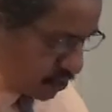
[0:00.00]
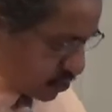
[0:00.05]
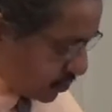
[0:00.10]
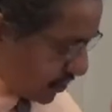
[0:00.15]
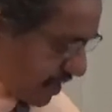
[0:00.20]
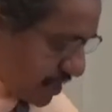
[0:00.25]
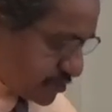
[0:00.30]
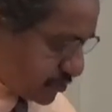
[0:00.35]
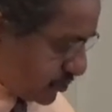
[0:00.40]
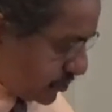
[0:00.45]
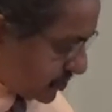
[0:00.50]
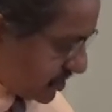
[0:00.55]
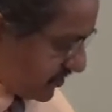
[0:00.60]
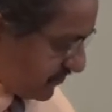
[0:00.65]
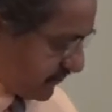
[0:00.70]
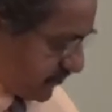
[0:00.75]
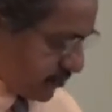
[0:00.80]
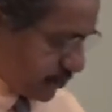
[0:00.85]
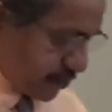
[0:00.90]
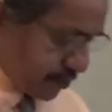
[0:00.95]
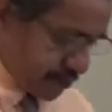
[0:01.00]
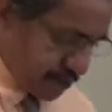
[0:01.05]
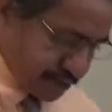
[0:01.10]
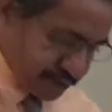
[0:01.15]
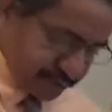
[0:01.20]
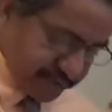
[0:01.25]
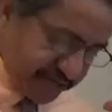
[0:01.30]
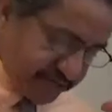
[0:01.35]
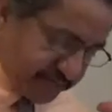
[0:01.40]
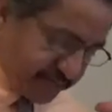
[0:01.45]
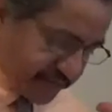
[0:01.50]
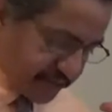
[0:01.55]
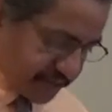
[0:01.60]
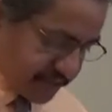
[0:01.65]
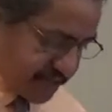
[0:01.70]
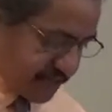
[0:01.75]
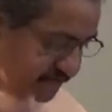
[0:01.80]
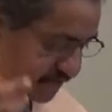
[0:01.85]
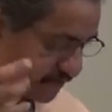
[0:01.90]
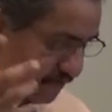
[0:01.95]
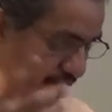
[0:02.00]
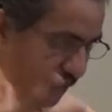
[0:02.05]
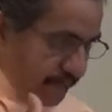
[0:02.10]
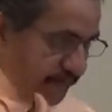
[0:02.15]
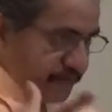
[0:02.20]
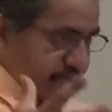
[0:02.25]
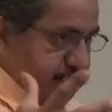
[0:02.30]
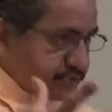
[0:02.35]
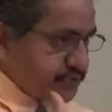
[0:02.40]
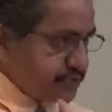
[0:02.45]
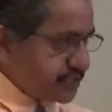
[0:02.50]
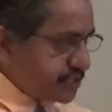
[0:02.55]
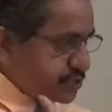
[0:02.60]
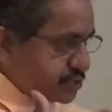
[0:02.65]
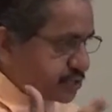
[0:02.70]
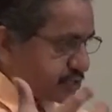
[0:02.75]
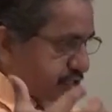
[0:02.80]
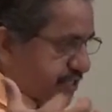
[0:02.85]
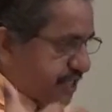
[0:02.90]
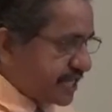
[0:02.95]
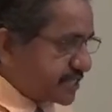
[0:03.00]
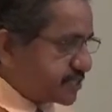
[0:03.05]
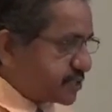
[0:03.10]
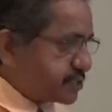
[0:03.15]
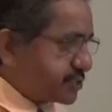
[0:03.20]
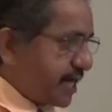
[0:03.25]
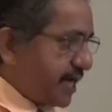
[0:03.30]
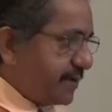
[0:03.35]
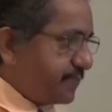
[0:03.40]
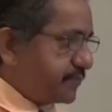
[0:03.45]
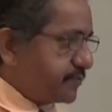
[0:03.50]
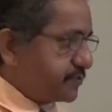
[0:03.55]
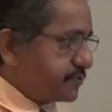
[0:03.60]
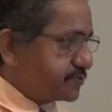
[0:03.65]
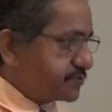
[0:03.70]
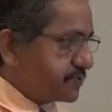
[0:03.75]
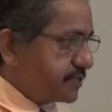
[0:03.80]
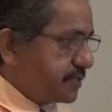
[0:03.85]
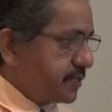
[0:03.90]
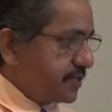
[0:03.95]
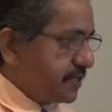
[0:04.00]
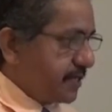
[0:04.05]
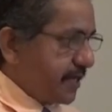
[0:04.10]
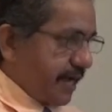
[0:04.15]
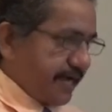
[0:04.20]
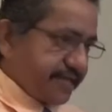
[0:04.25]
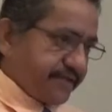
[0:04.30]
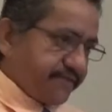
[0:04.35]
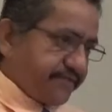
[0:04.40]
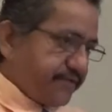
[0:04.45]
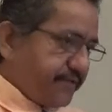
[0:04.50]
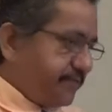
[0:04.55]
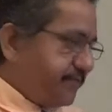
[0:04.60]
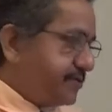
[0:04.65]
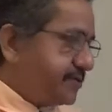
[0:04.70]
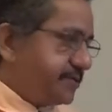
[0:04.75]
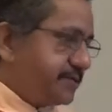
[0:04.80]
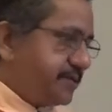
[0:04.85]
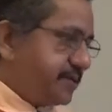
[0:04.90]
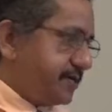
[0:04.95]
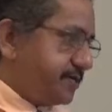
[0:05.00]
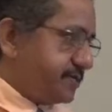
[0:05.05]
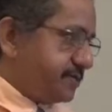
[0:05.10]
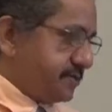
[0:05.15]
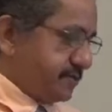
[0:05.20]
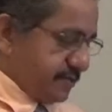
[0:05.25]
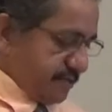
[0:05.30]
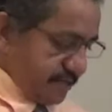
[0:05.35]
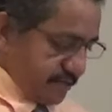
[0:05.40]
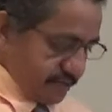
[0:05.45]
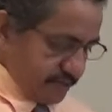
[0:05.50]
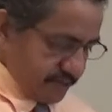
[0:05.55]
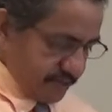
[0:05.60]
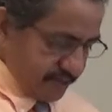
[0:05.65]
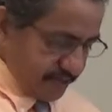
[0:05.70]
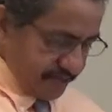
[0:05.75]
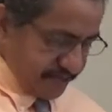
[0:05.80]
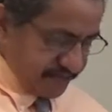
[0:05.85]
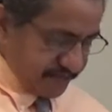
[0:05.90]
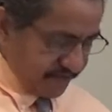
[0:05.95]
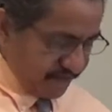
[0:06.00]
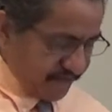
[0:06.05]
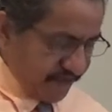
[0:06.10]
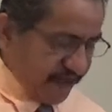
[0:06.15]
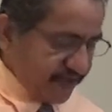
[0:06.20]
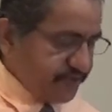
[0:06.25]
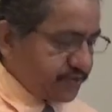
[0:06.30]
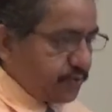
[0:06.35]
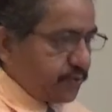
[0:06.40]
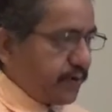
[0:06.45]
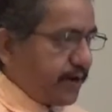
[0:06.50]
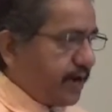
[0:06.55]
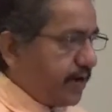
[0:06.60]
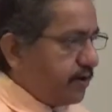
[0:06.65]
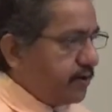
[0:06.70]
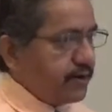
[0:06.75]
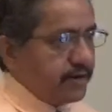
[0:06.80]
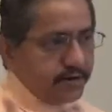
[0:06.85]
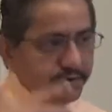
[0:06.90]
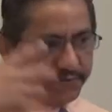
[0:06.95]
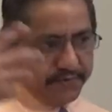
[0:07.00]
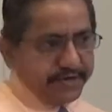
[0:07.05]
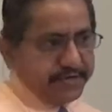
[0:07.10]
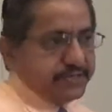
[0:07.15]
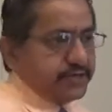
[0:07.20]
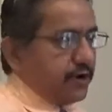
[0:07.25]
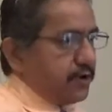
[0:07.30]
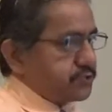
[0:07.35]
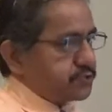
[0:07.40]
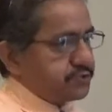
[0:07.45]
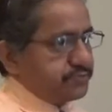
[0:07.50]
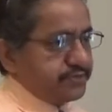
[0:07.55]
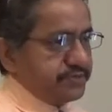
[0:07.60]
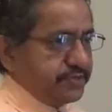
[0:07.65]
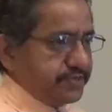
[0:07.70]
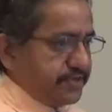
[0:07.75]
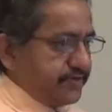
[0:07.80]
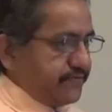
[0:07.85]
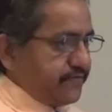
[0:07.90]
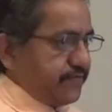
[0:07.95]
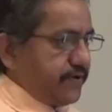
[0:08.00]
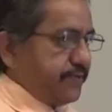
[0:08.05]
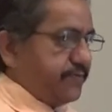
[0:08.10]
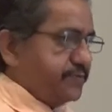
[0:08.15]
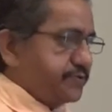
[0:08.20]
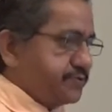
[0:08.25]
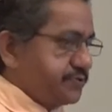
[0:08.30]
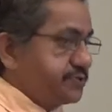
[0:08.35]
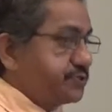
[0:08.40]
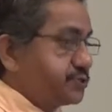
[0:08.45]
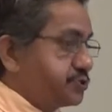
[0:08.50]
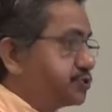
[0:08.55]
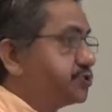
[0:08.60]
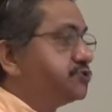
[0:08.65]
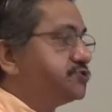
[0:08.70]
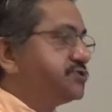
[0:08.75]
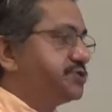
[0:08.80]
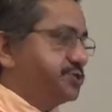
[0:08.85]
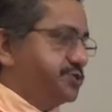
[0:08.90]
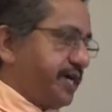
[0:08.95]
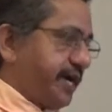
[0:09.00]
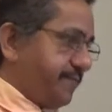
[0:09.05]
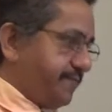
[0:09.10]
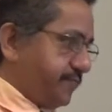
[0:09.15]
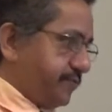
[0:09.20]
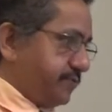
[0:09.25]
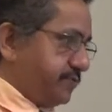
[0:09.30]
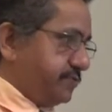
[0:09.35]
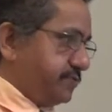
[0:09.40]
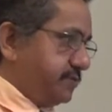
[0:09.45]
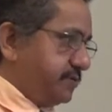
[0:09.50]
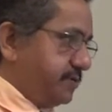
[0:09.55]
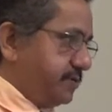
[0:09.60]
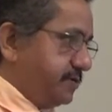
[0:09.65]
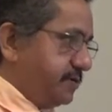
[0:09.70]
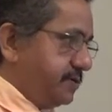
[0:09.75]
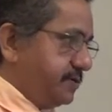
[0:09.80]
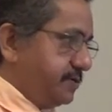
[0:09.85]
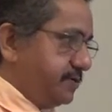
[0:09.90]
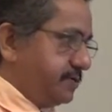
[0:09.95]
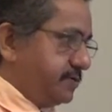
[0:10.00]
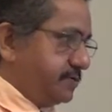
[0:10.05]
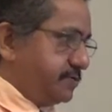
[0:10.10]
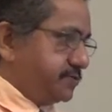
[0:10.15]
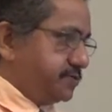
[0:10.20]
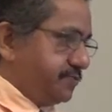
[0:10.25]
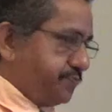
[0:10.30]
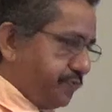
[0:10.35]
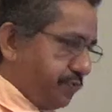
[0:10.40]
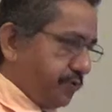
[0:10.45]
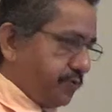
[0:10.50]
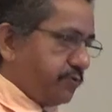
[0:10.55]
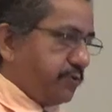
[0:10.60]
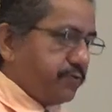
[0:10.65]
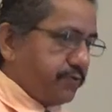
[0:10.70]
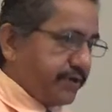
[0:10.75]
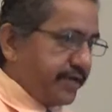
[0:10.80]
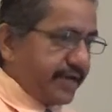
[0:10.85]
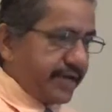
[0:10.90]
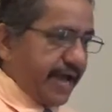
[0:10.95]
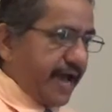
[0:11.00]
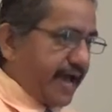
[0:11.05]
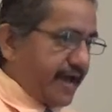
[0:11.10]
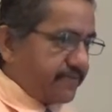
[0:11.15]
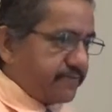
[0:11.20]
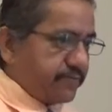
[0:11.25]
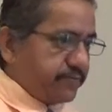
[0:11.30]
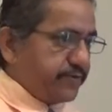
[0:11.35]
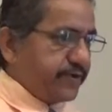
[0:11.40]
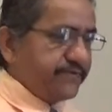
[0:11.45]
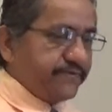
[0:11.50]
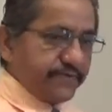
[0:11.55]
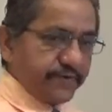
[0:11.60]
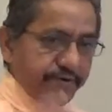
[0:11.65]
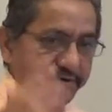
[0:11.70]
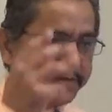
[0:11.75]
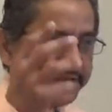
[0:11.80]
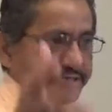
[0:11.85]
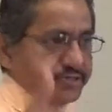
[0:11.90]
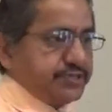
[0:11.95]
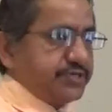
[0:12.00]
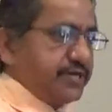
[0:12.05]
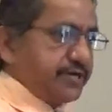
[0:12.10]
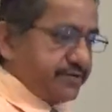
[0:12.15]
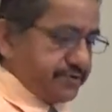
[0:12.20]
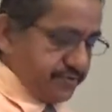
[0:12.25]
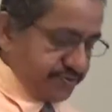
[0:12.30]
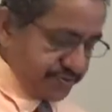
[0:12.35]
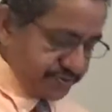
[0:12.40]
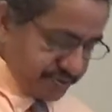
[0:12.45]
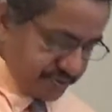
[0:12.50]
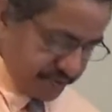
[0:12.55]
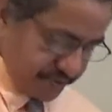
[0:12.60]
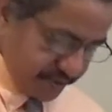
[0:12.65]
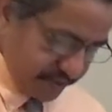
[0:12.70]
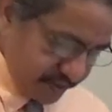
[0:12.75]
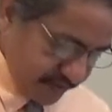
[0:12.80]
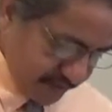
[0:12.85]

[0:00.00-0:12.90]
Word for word: so as we're looking for churches, we need to be looking for opportunities to get disciples. And if we've been in, in, uh, in the faith a while, we need also be looking for opportunities to disciple. Amen. To pour what we have, what we've learned into others.